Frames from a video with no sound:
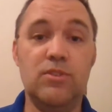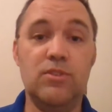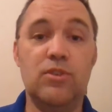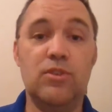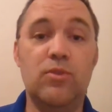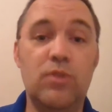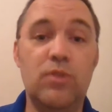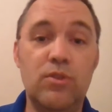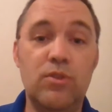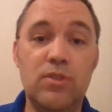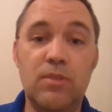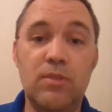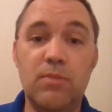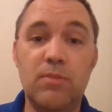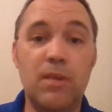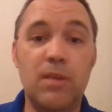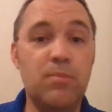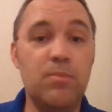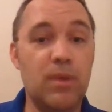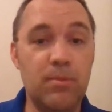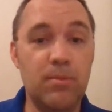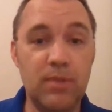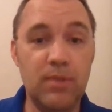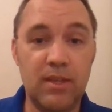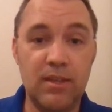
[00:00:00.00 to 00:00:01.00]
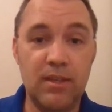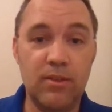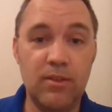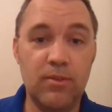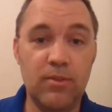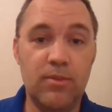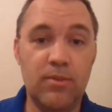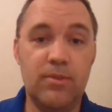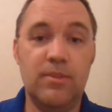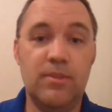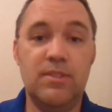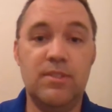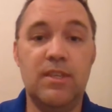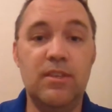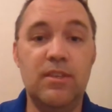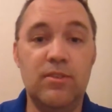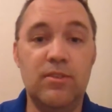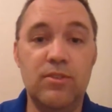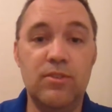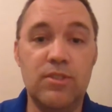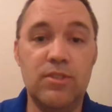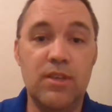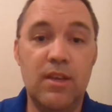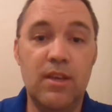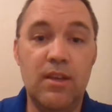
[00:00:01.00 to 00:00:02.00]
So using my public health
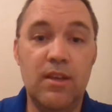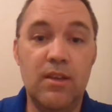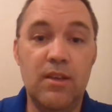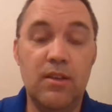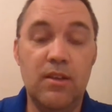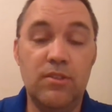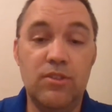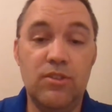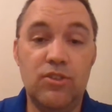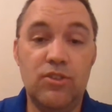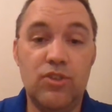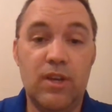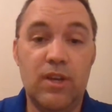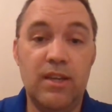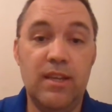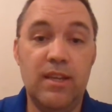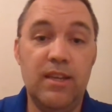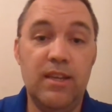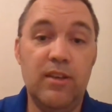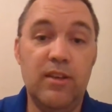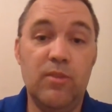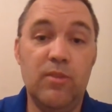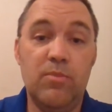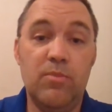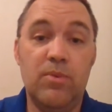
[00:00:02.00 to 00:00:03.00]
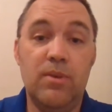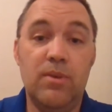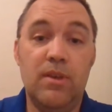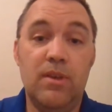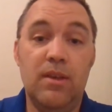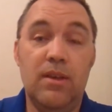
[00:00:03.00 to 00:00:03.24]
skills to try to help